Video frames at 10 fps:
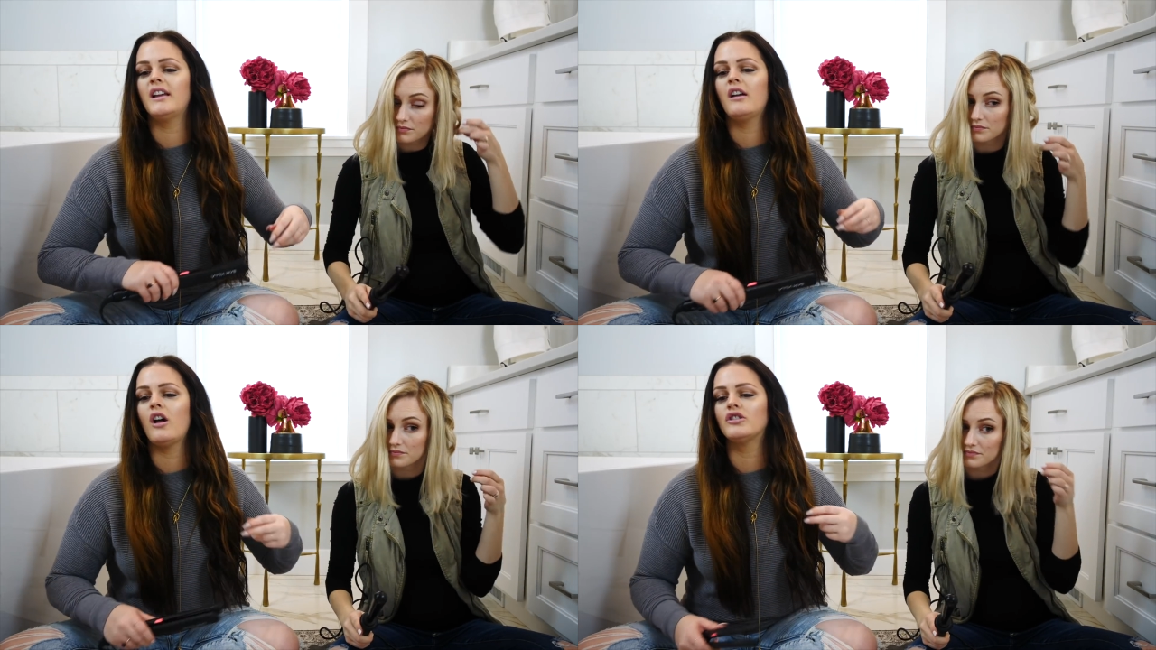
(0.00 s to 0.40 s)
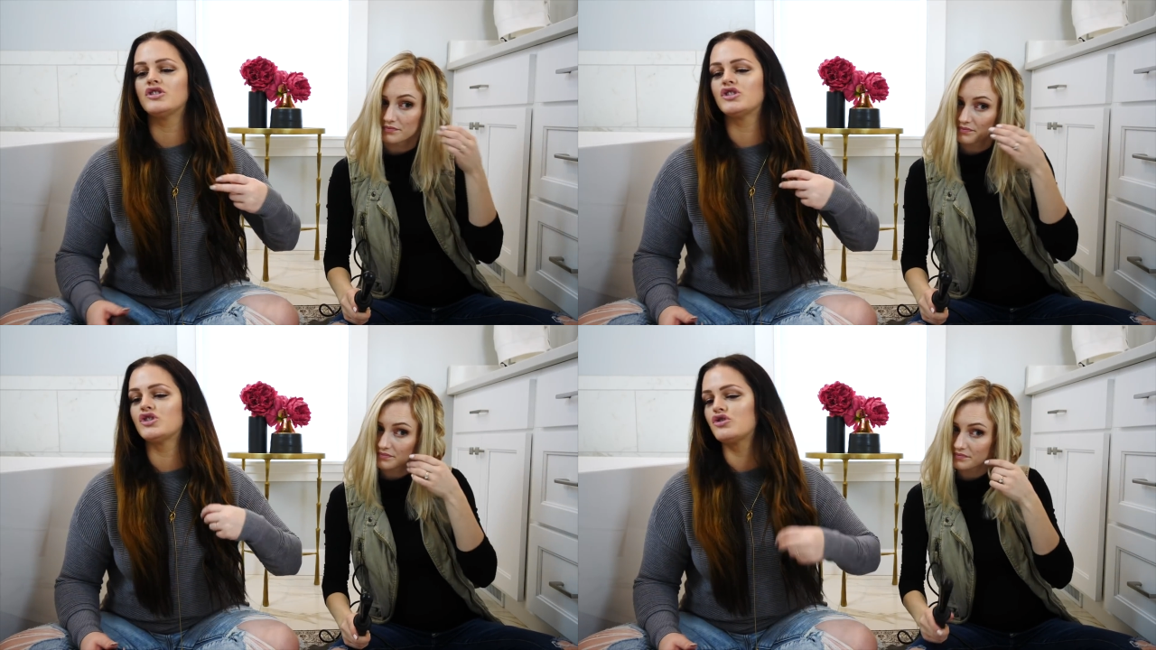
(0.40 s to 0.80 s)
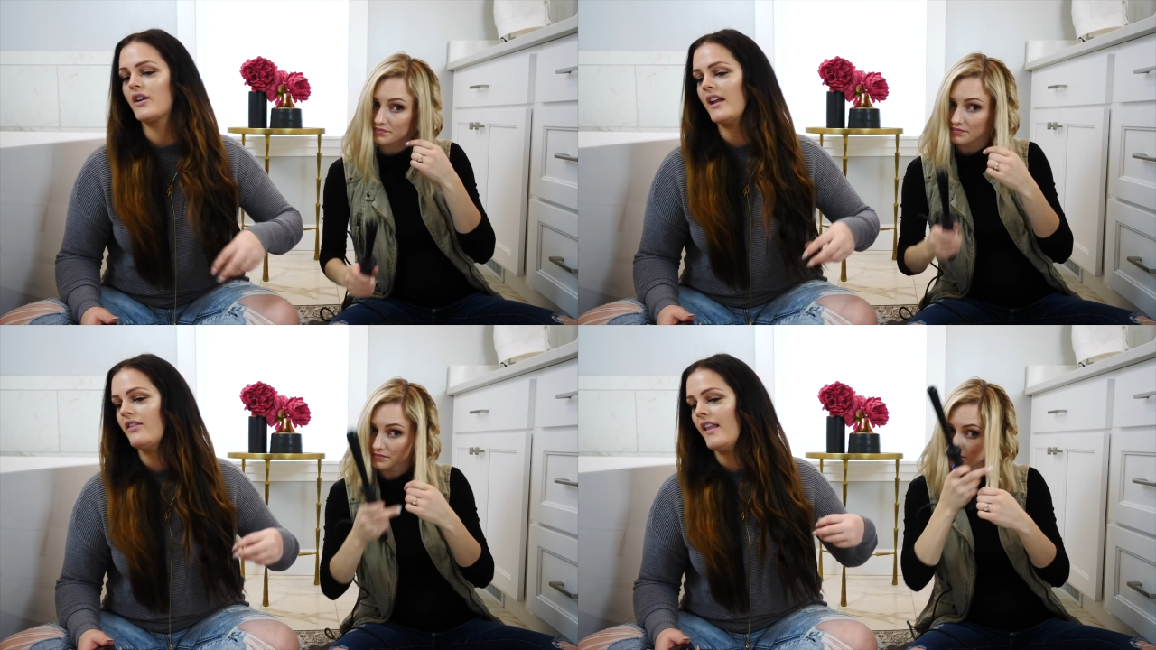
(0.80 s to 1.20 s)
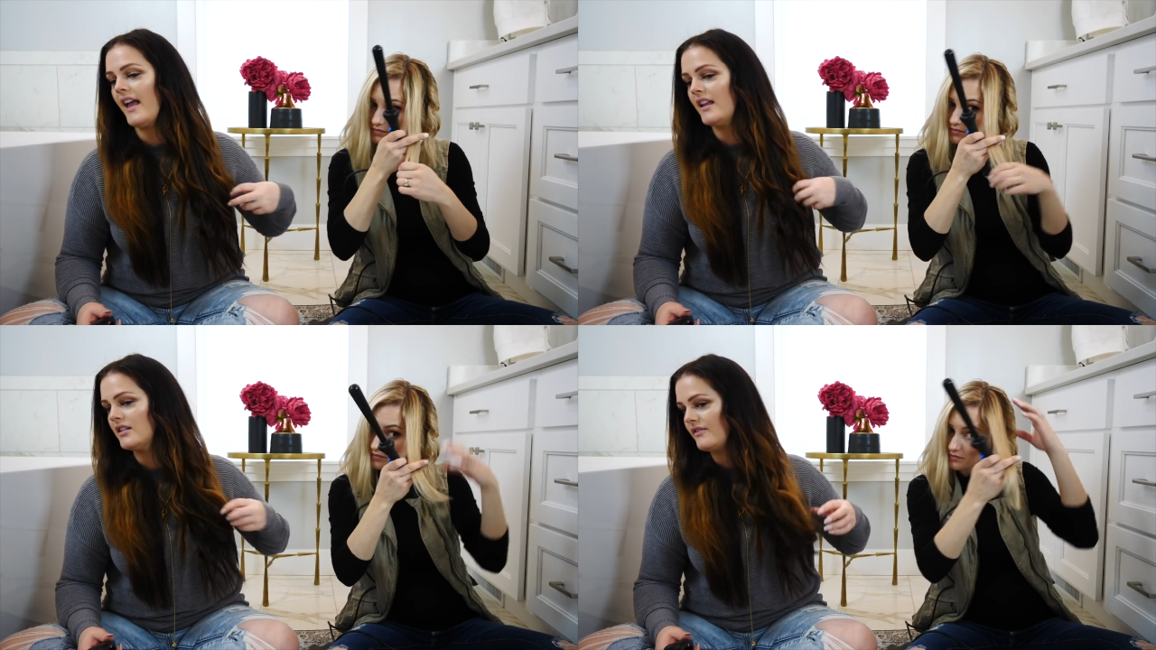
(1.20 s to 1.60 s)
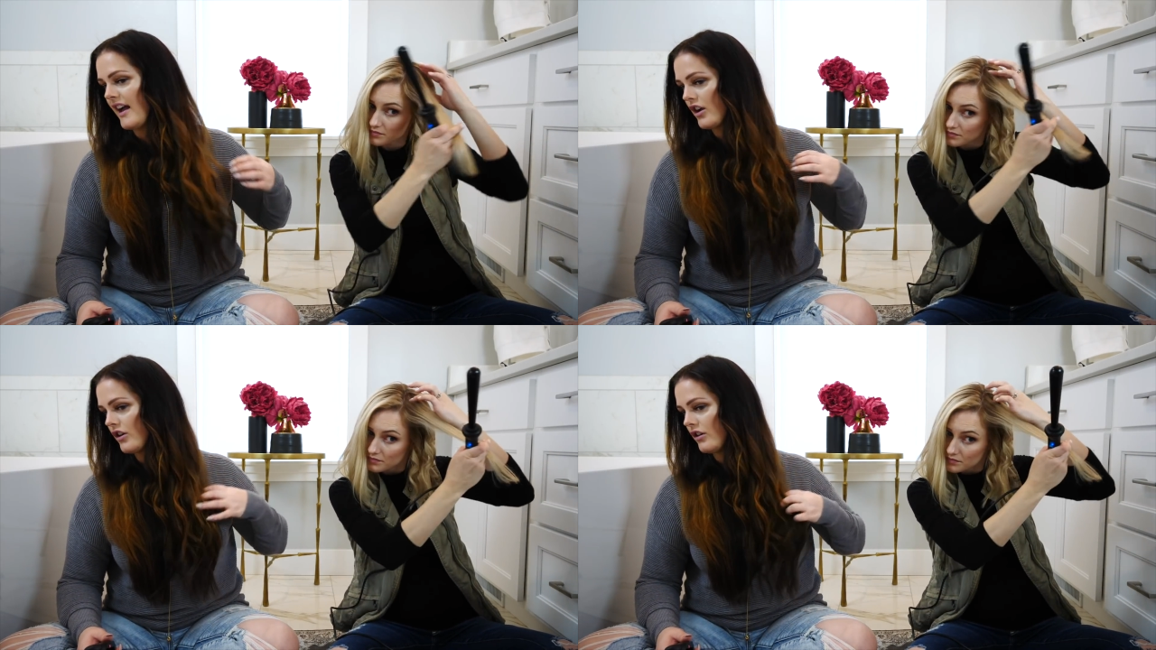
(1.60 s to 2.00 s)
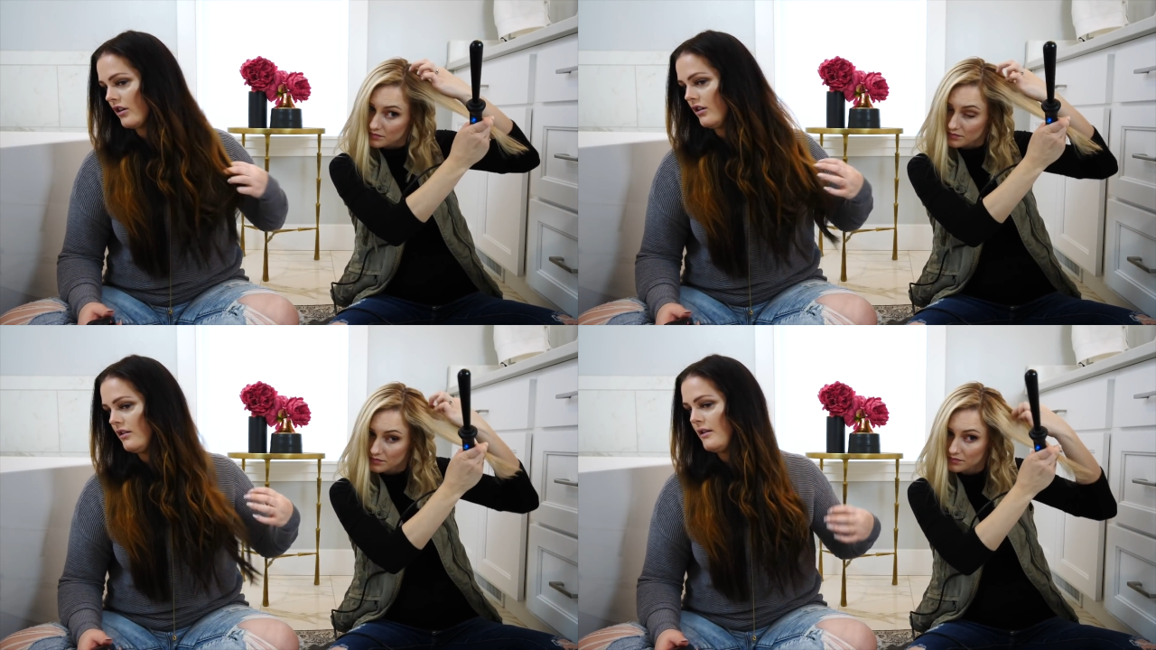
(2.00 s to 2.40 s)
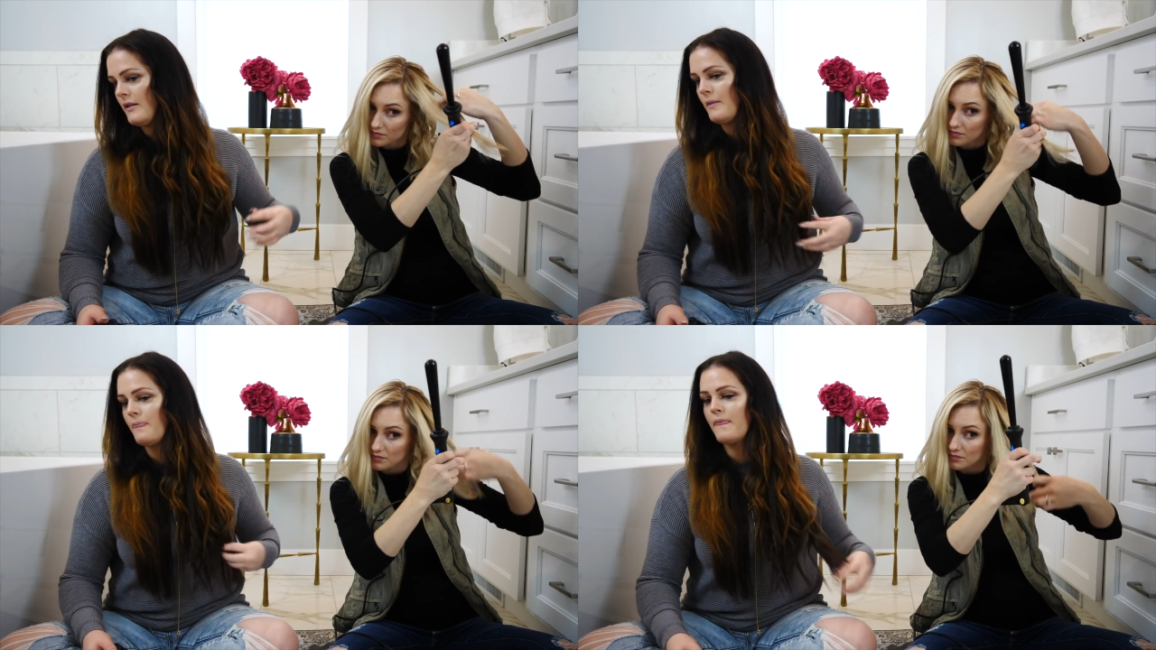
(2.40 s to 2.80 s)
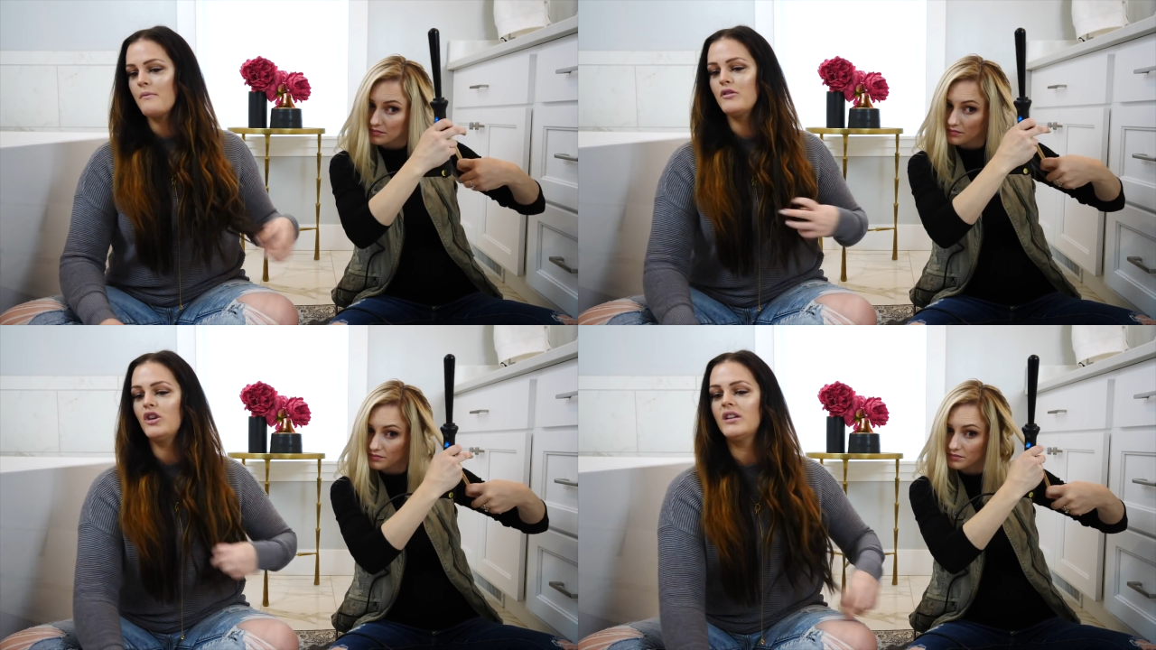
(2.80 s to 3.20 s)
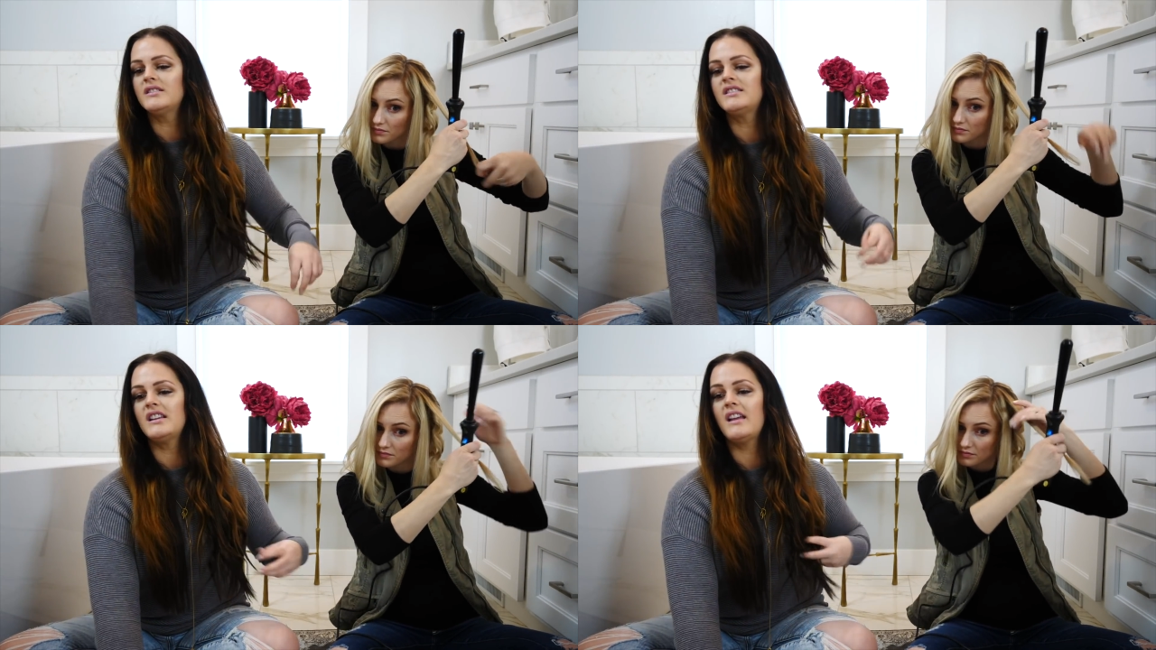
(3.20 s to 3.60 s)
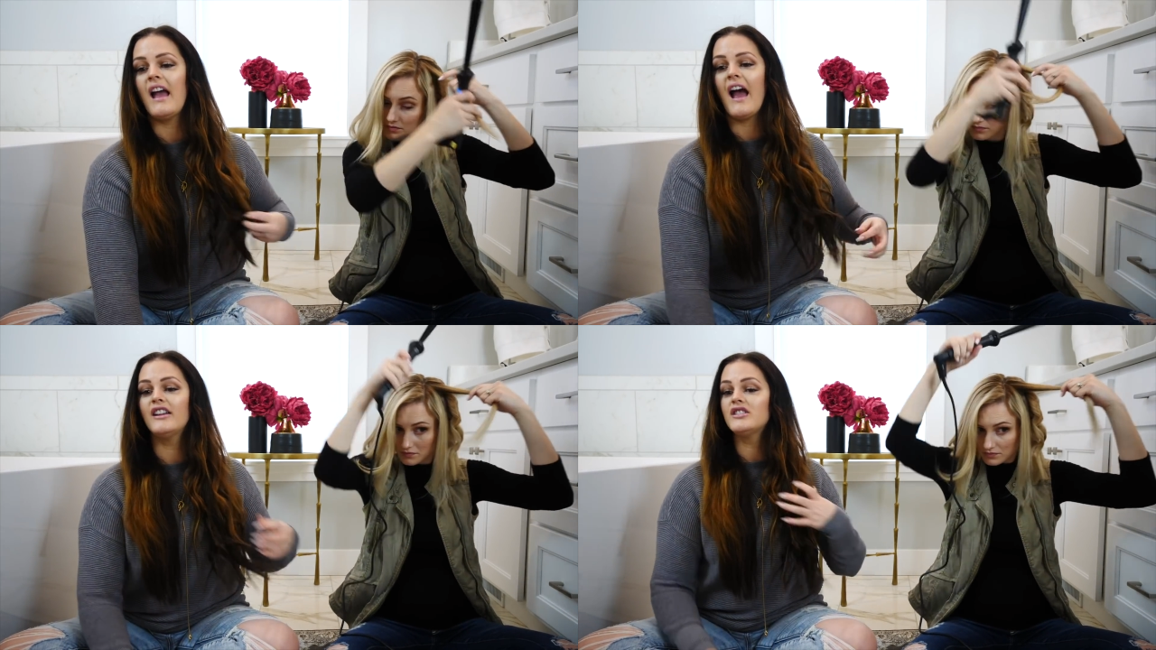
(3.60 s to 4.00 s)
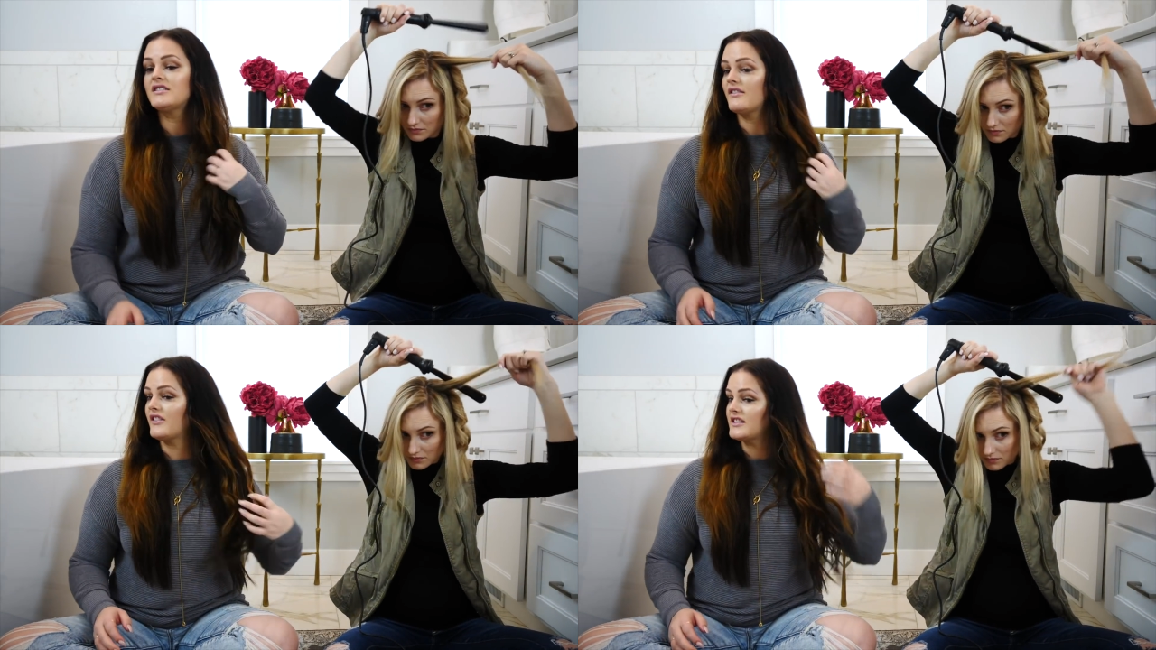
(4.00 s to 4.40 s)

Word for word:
Speaker 1: I'll just straighten the end of that curl. But you can see, I just,